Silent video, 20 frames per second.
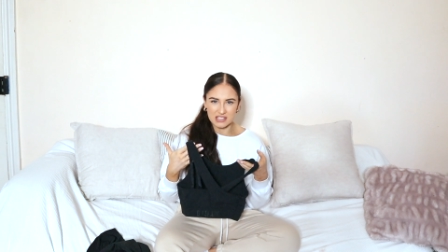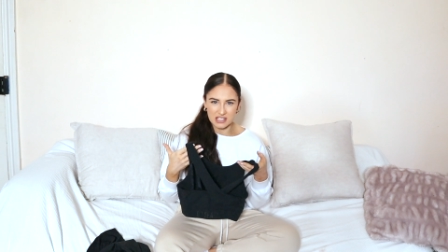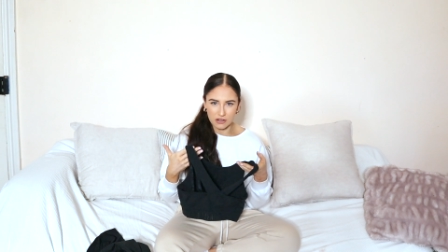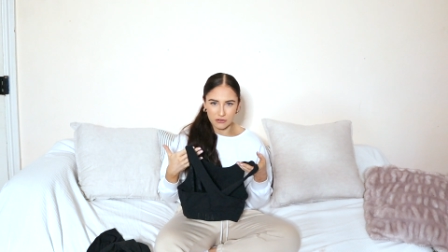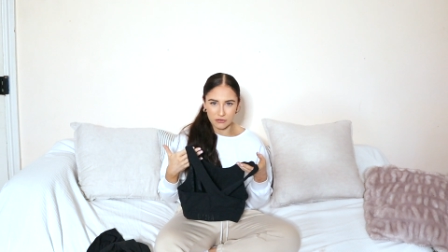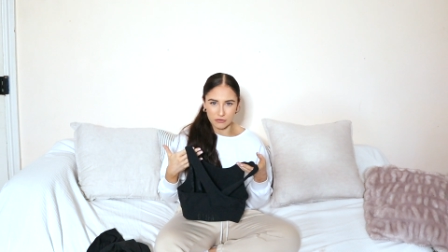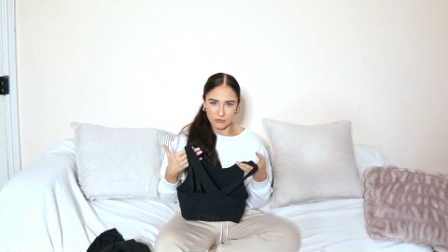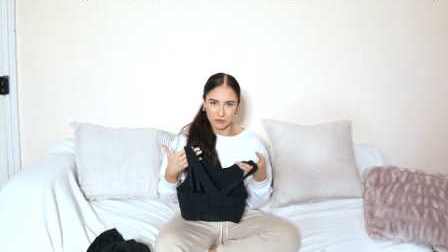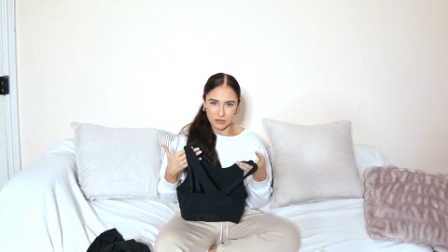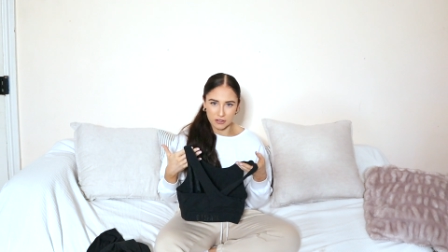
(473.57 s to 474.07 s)

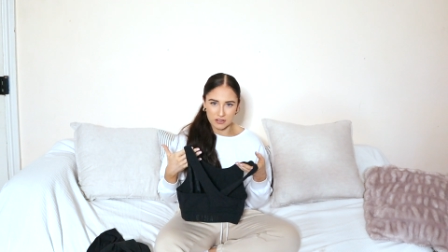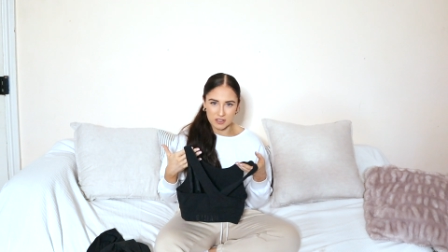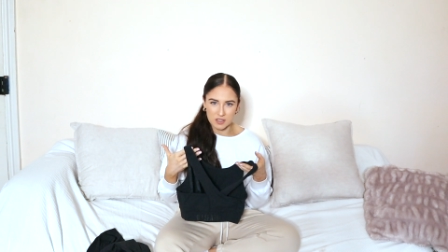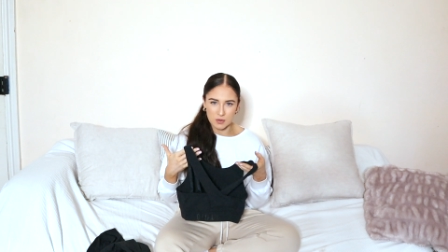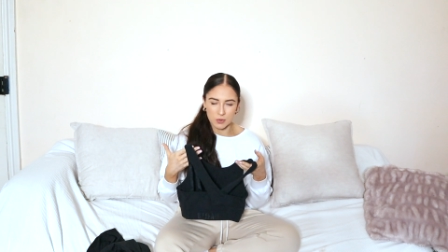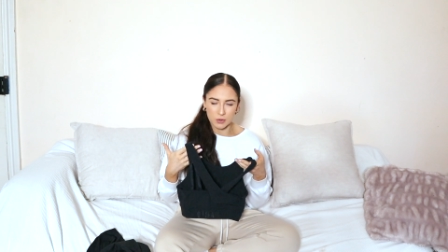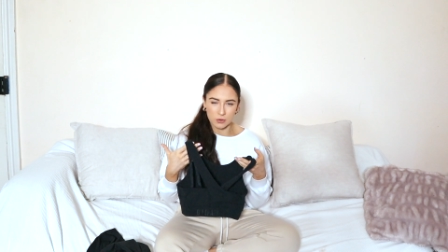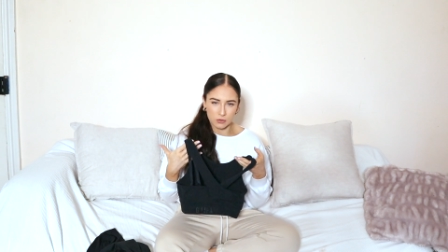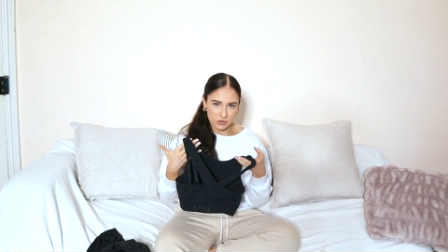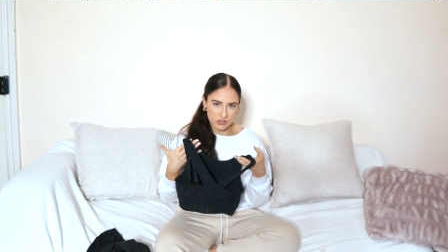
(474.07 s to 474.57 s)
different
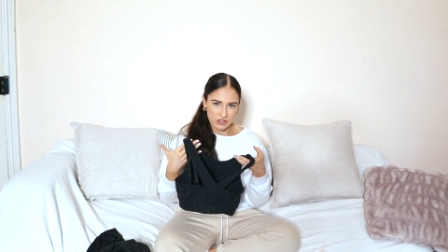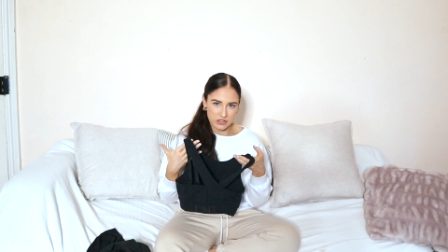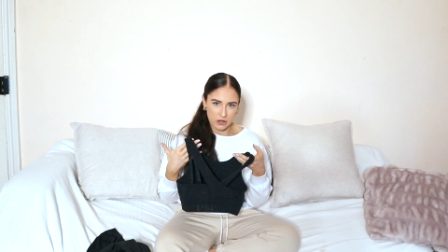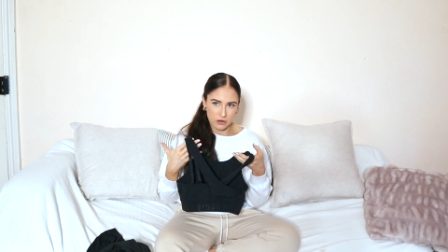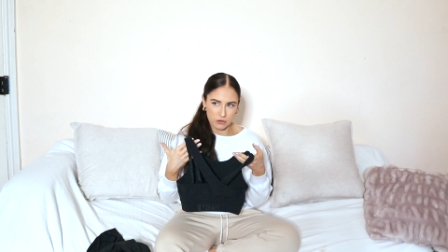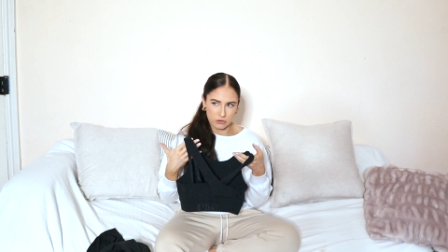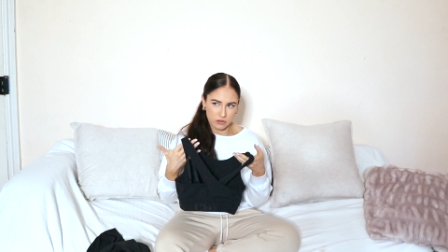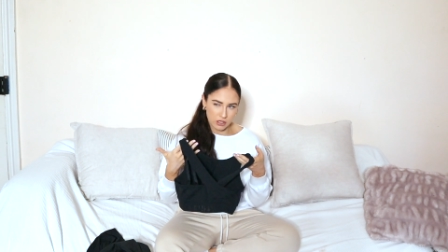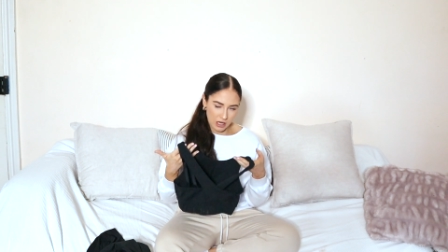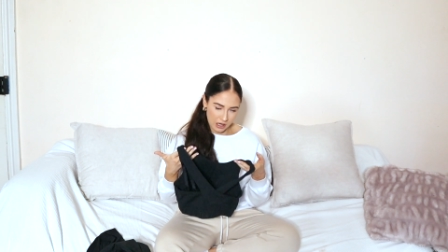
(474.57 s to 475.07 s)
but
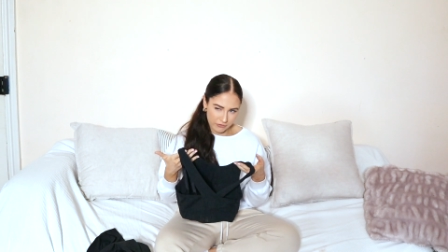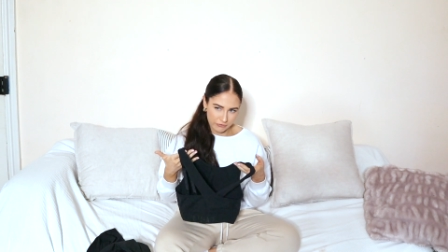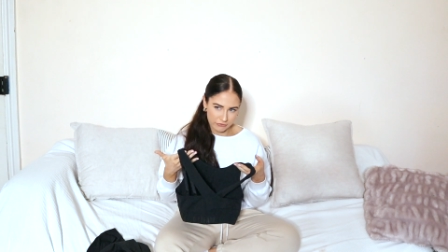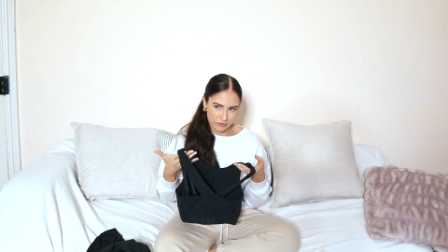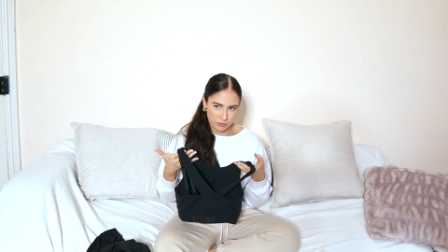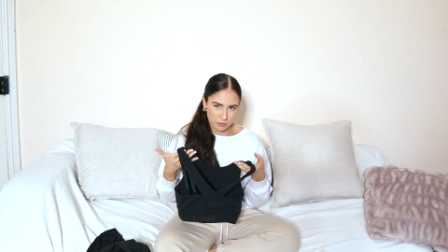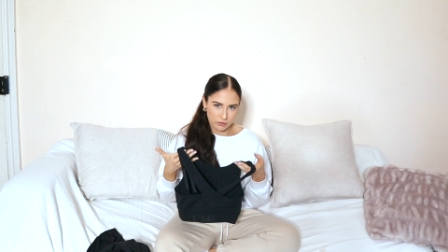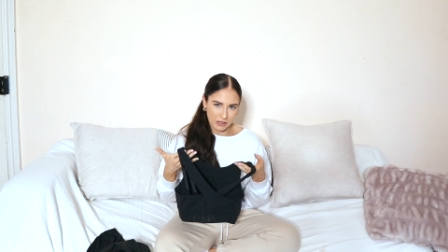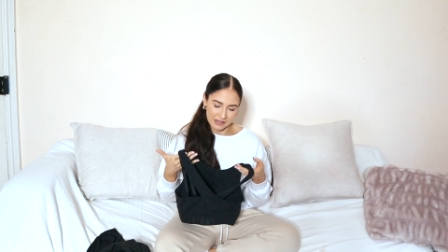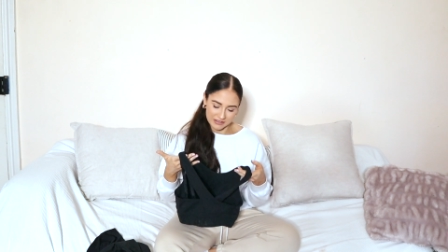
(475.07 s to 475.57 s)
also
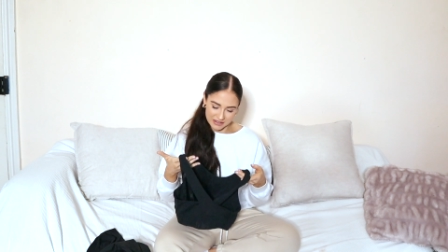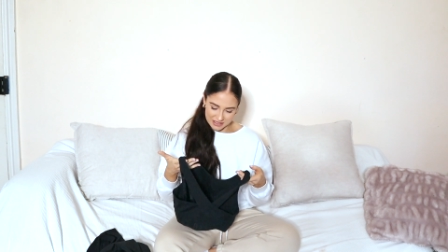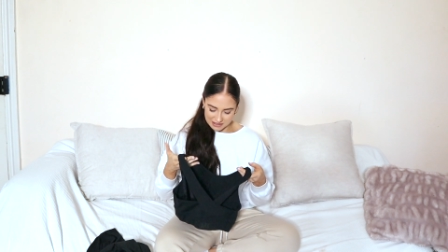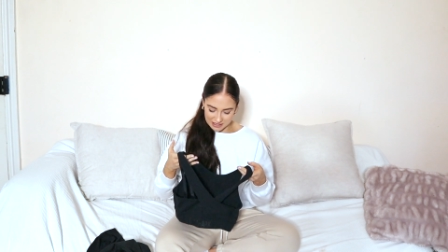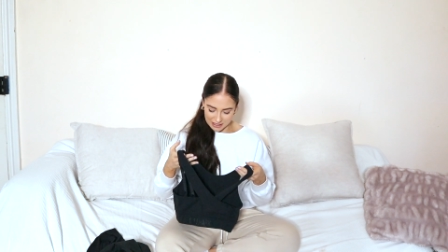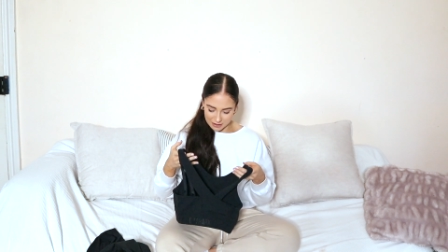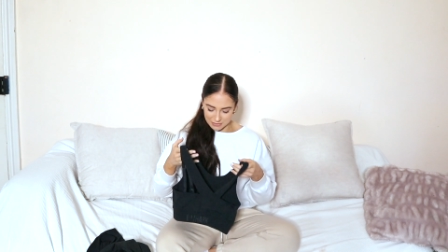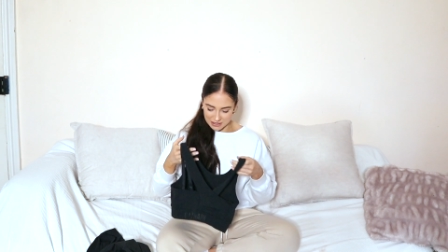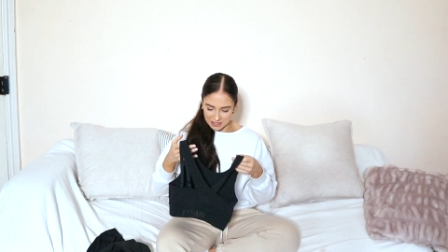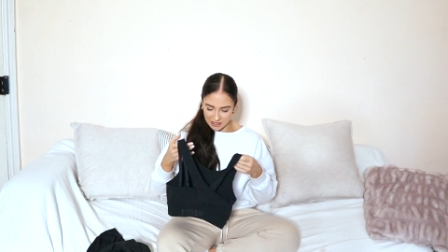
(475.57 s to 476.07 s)
comfortable at the
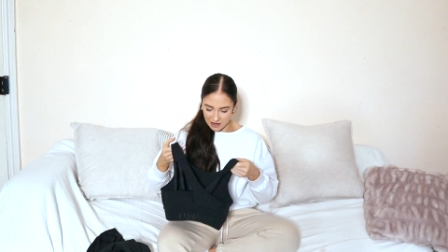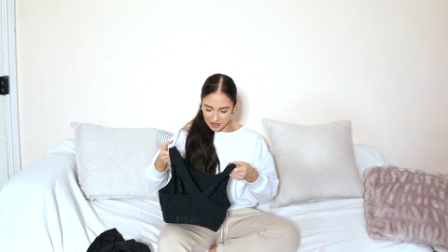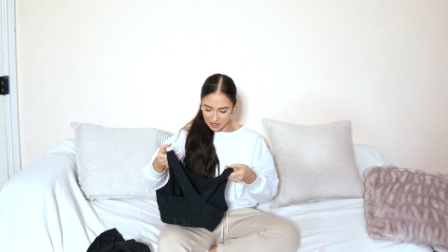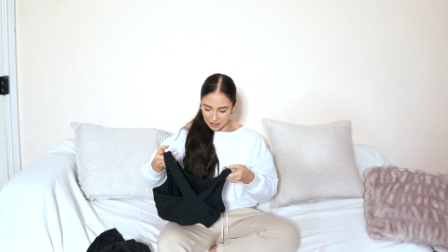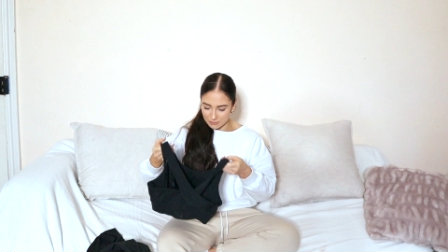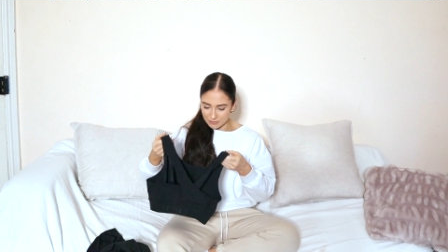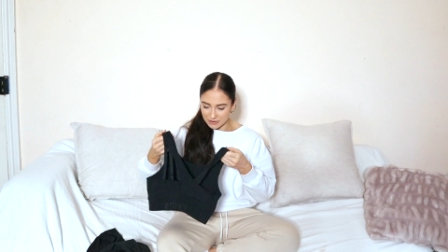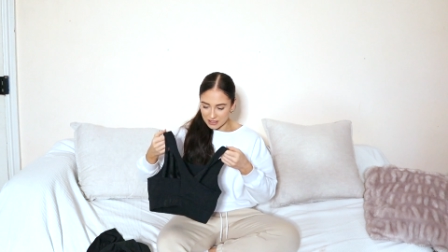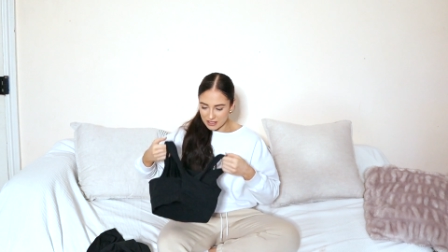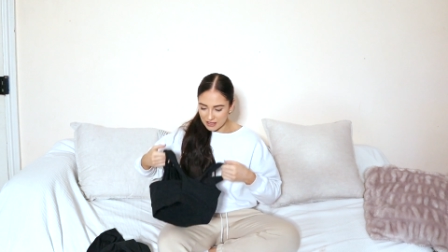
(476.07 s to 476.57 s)
same
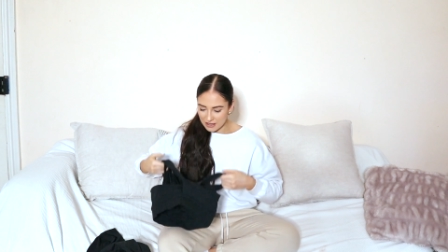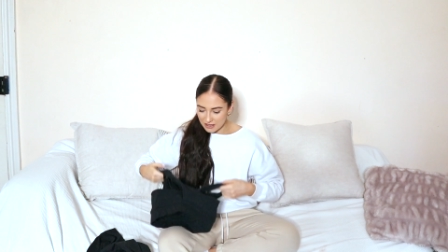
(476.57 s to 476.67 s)
time.